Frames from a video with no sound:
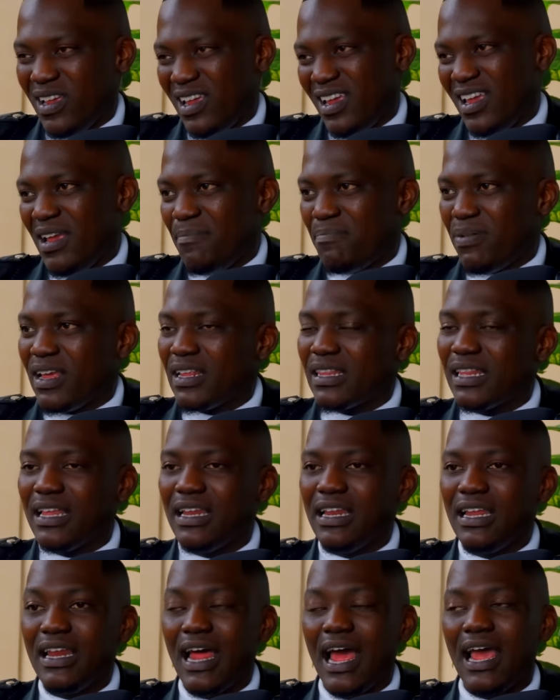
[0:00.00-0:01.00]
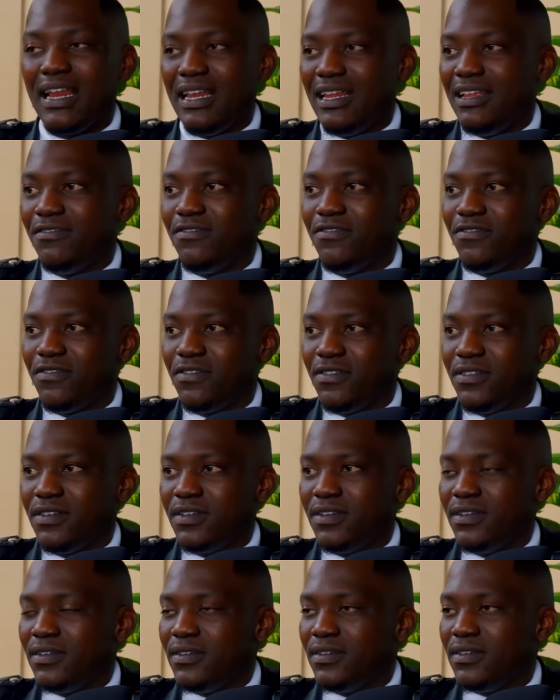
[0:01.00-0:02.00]
I
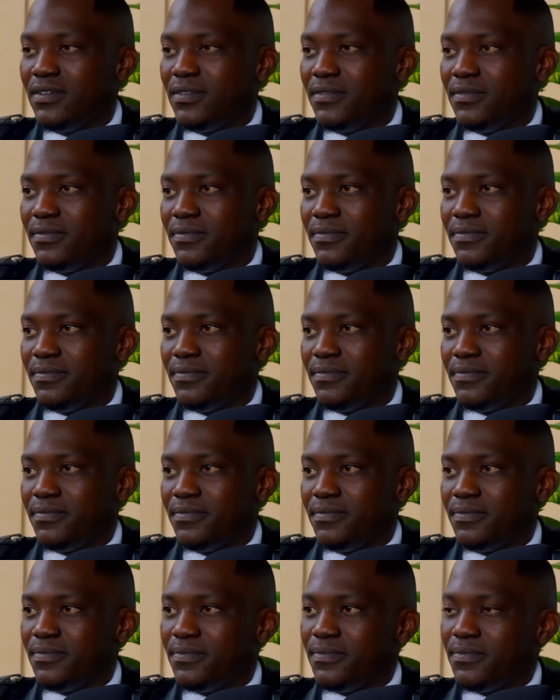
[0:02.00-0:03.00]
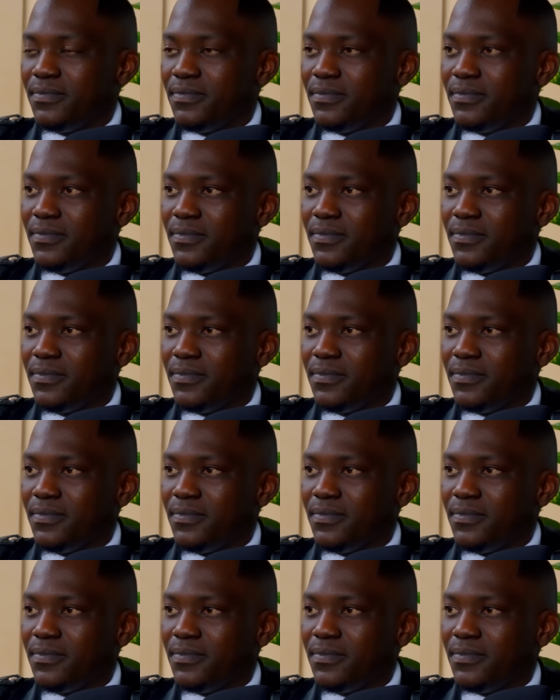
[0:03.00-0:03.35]
leave.